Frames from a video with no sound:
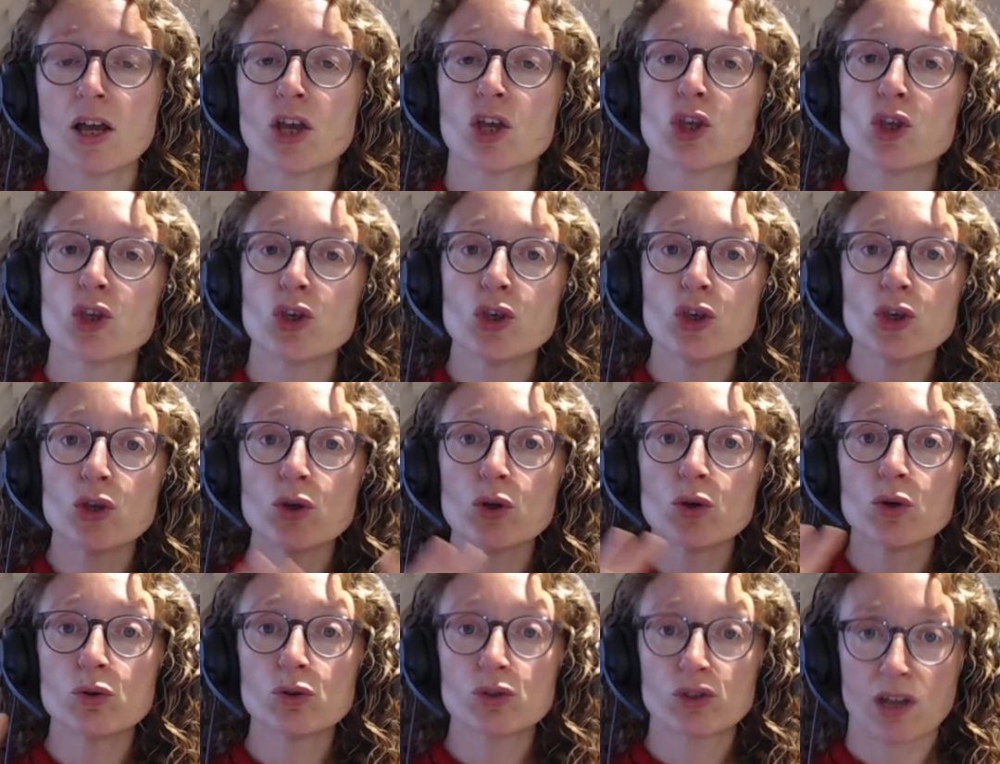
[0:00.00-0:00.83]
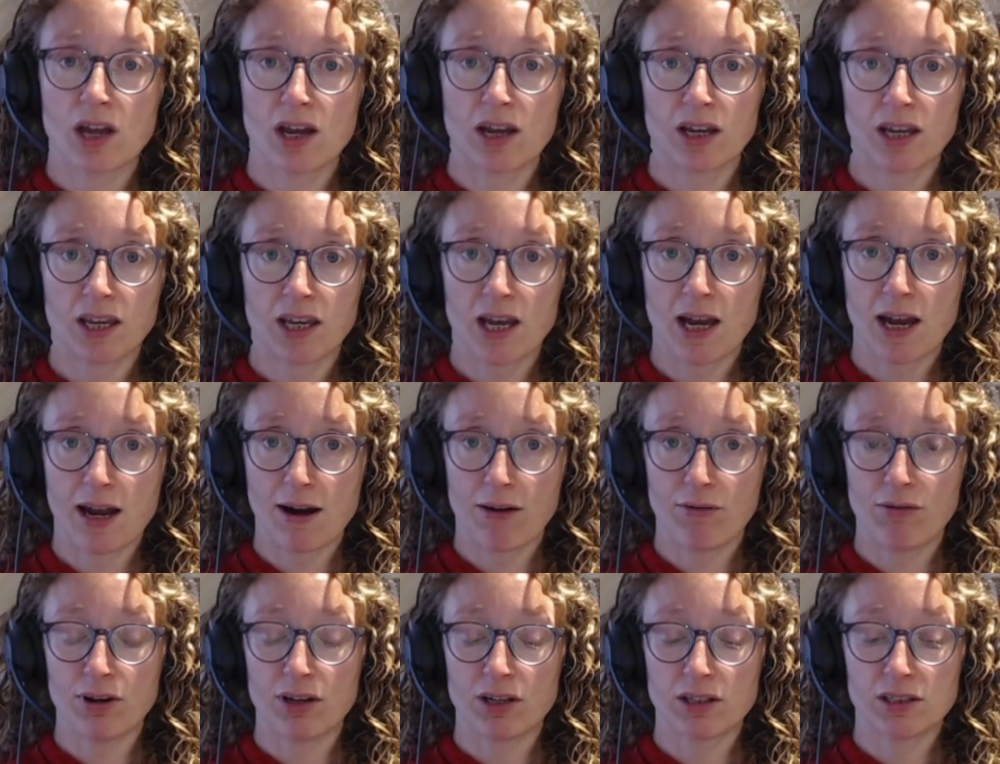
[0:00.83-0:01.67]
use that
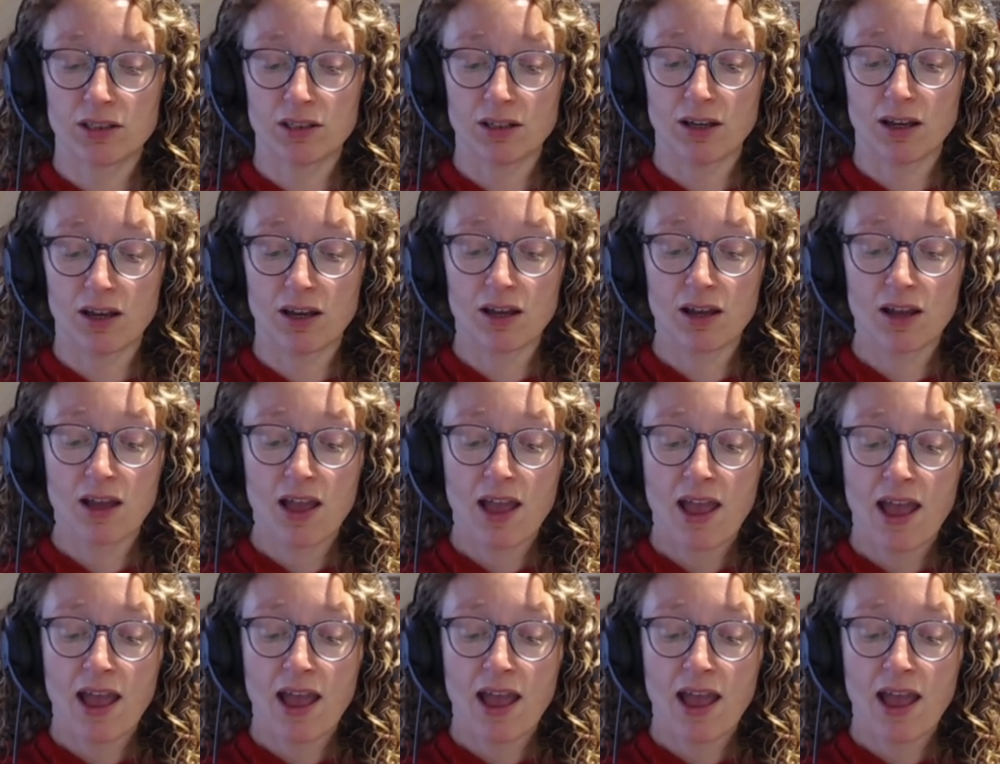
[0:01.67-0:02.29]
character